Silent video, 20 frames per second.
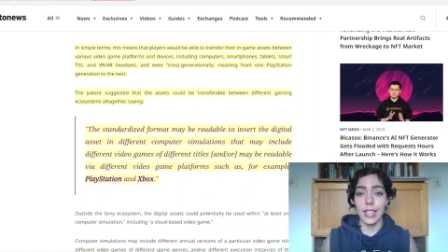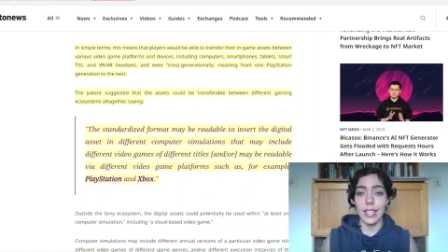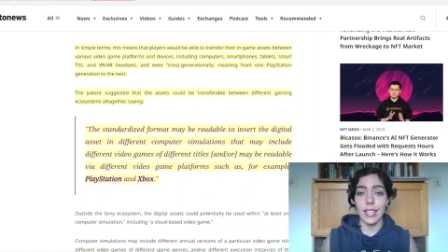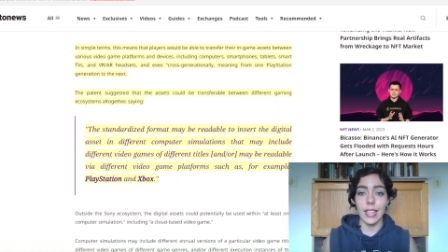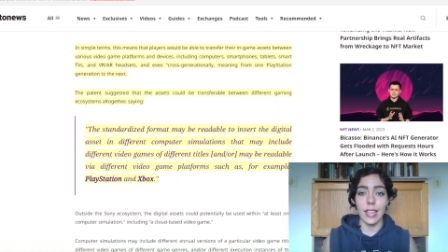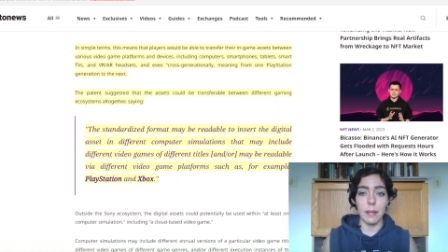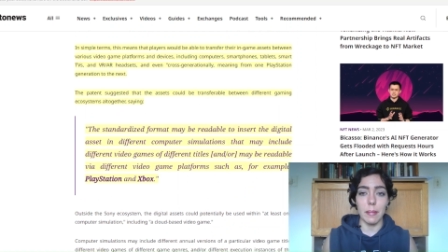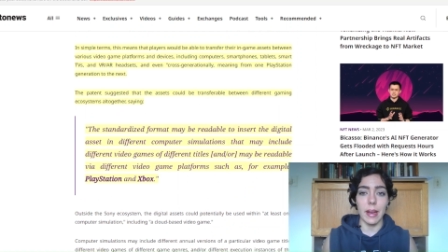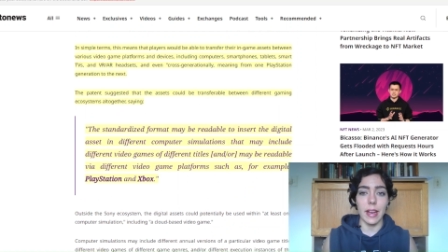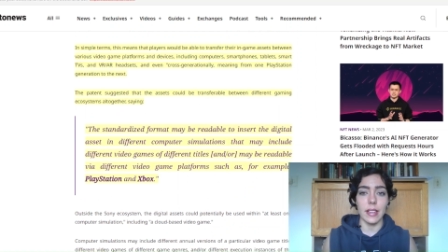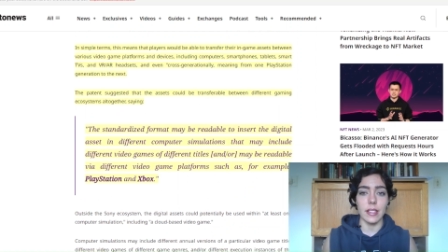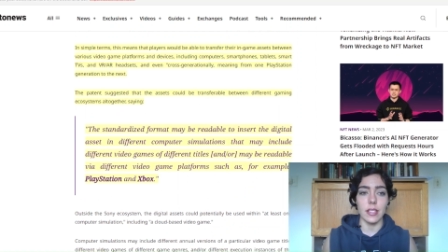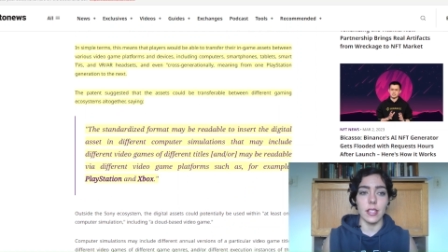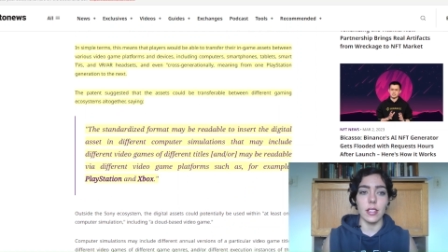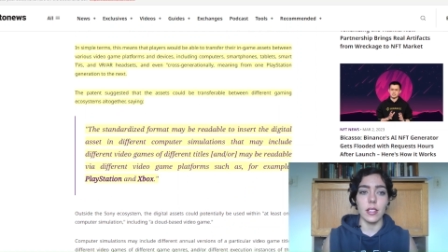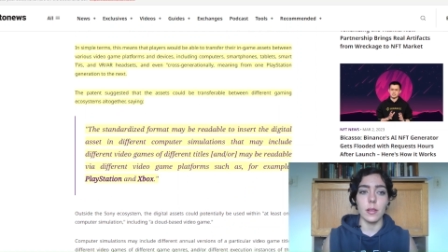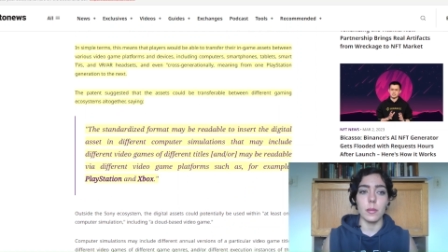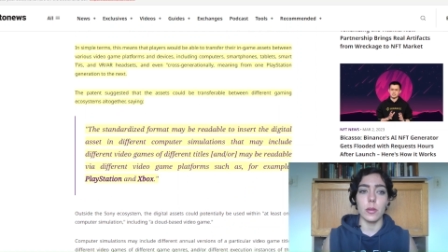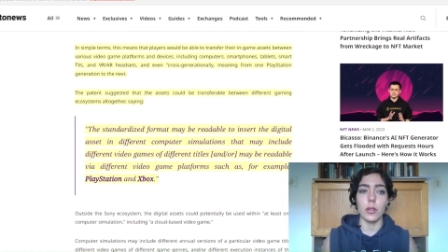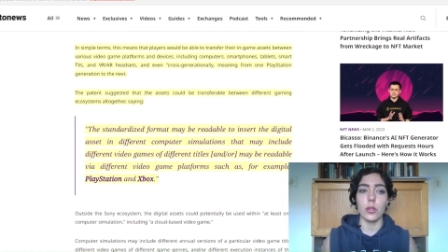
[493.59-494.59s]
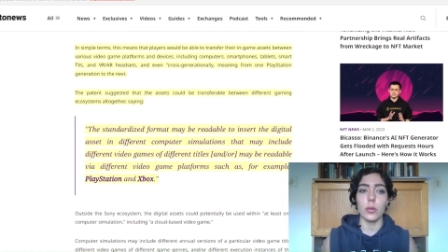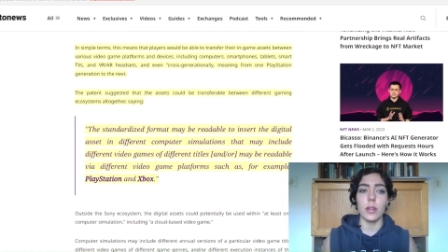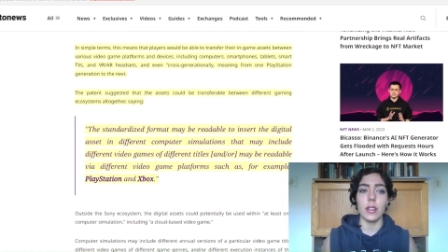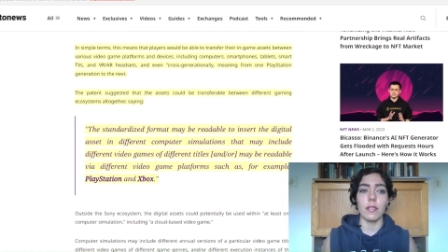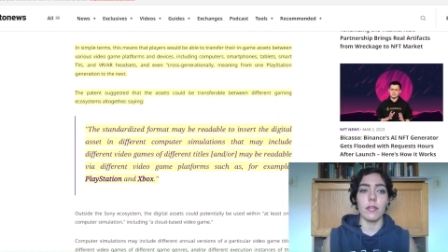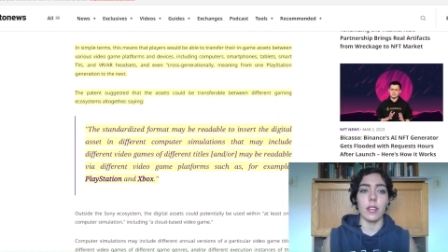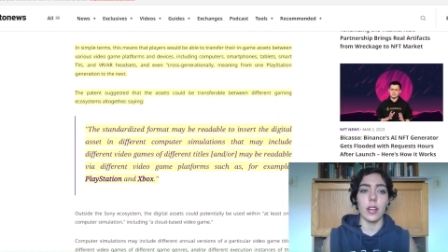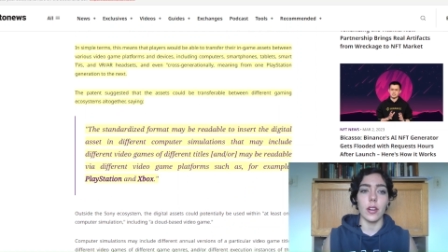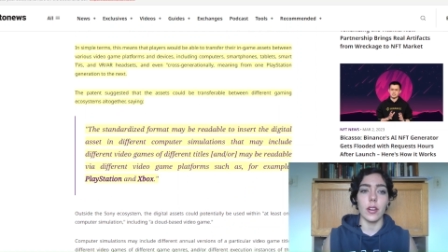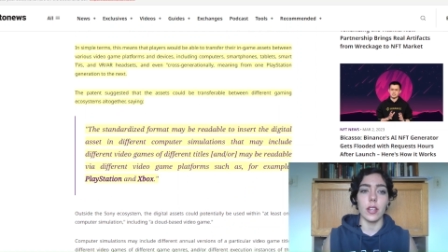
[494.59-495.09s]
in-game assets
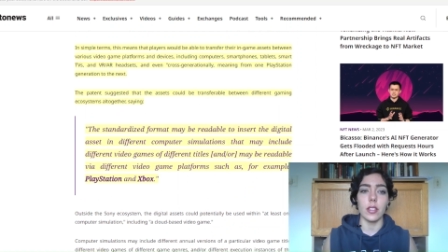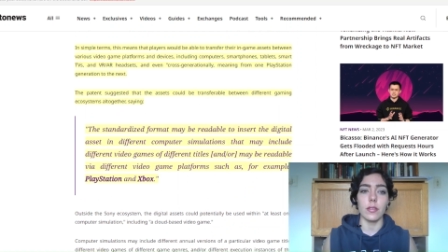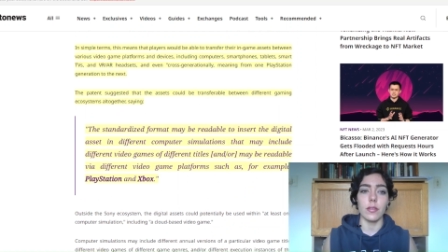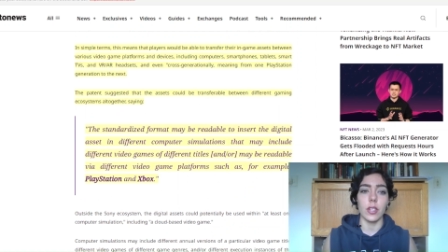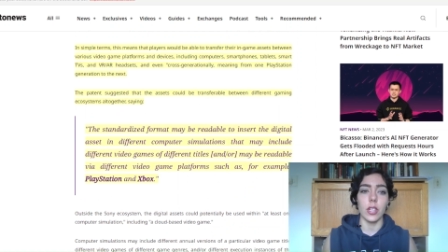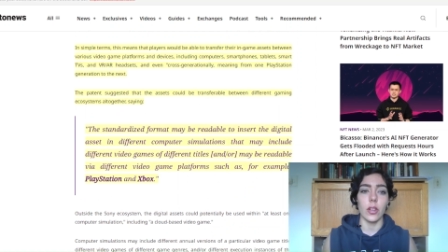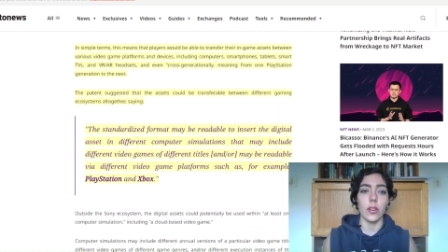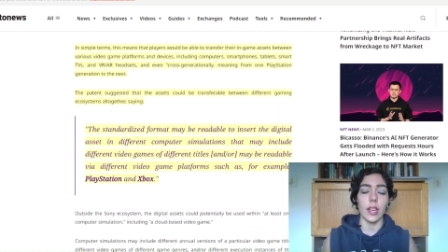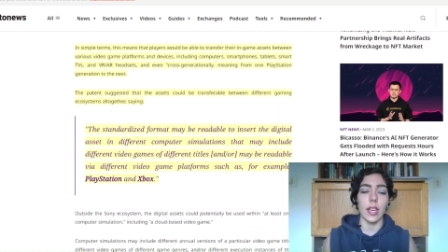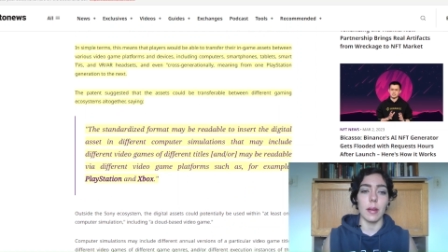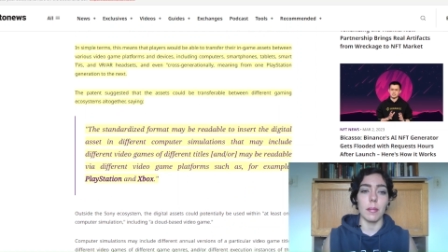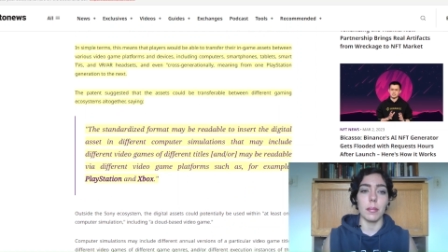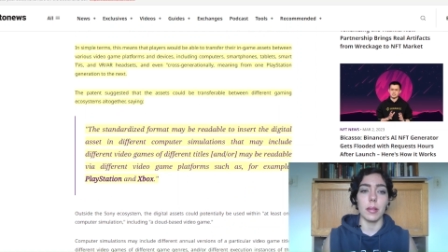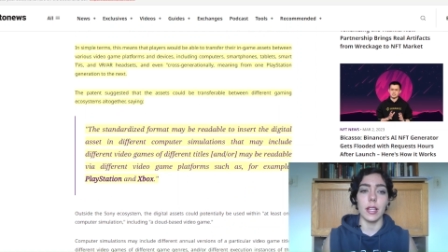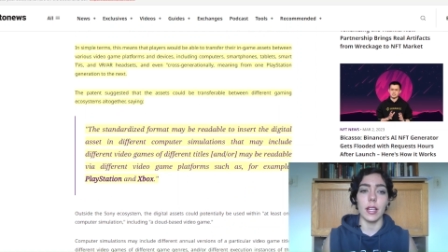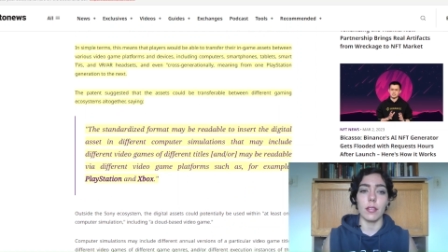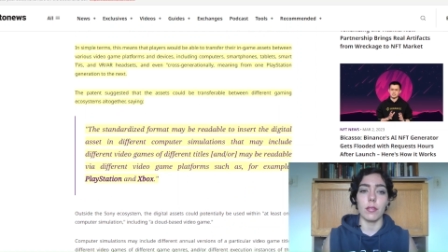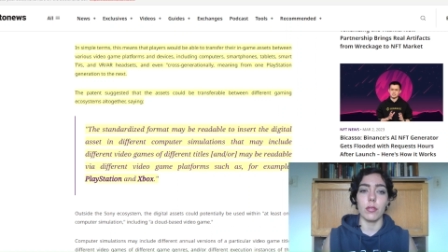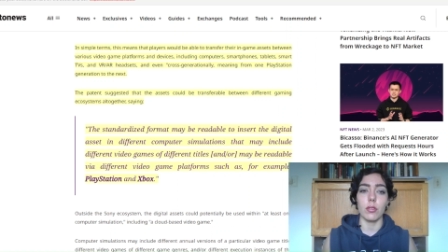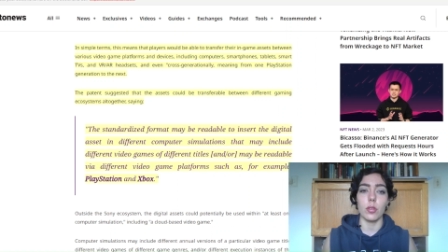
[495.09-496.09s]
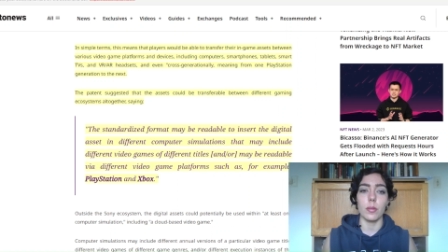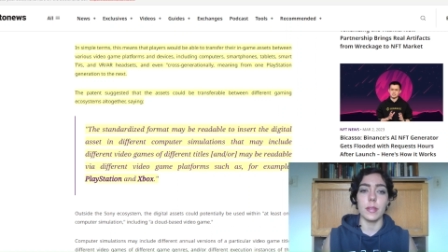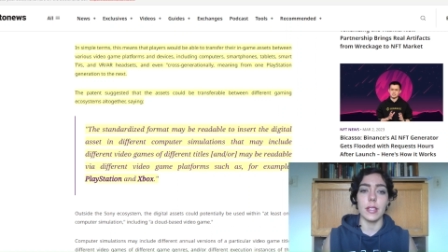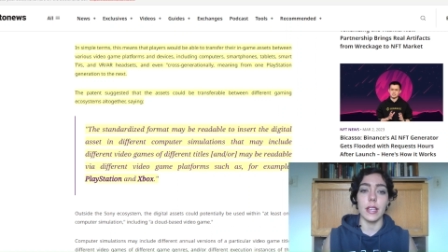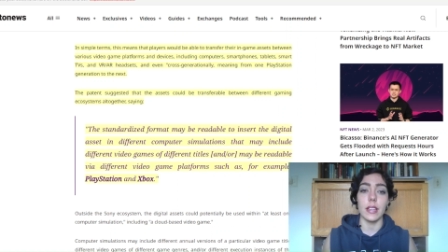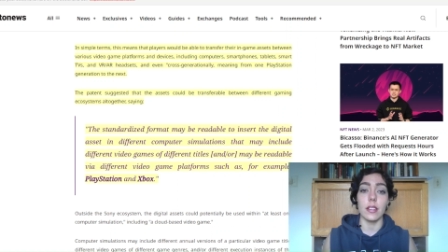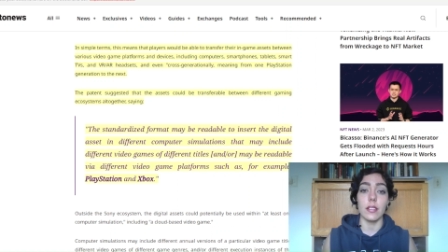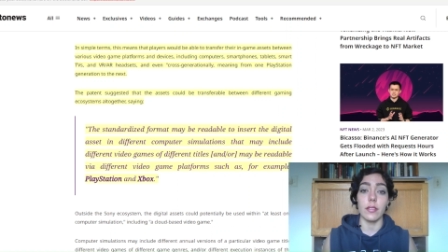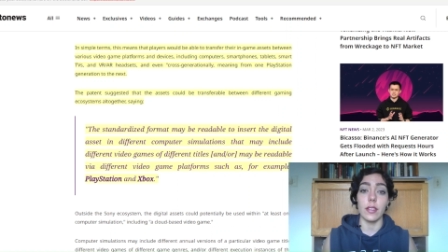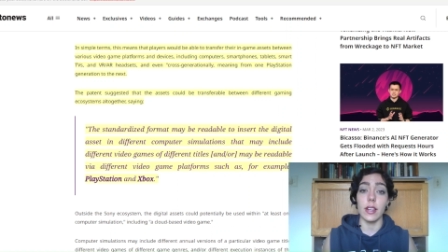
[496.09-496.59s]
between various video game platforms
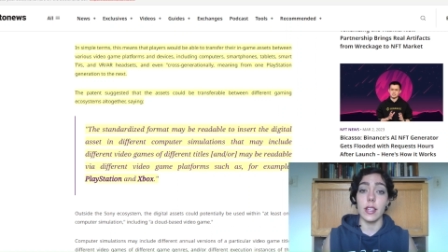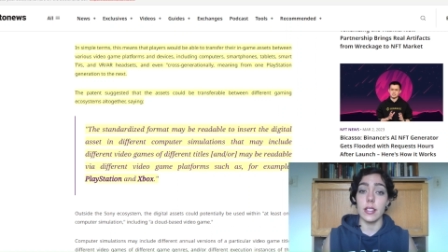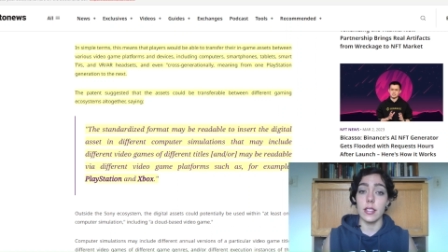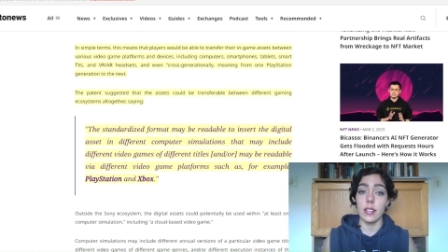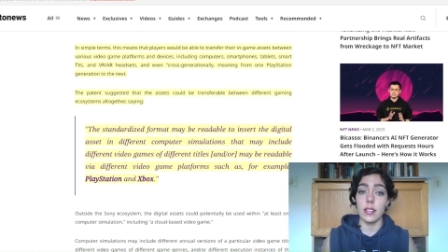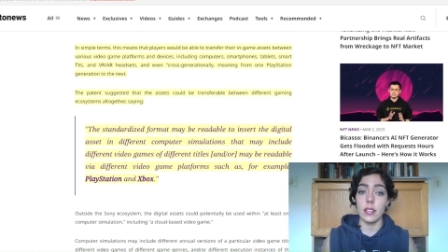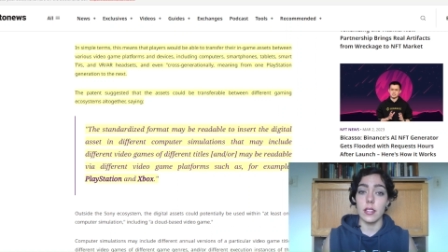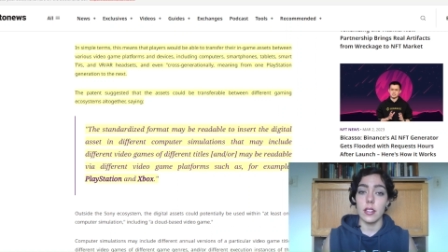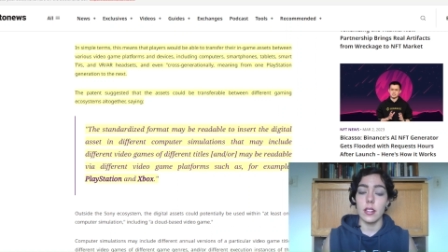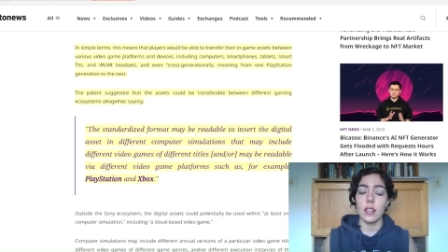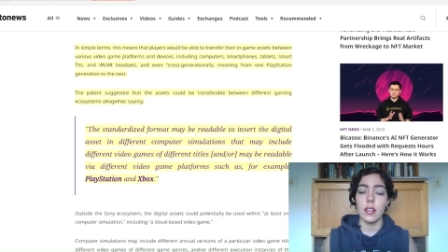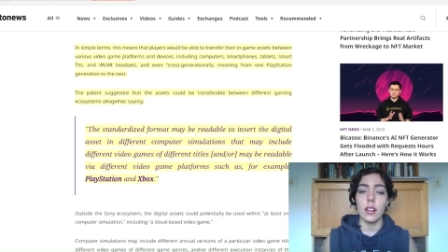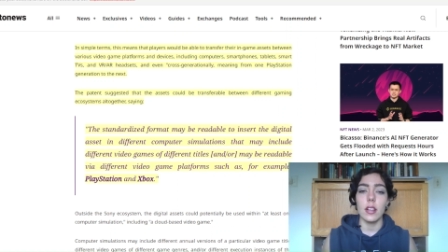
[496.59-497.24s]
and devices,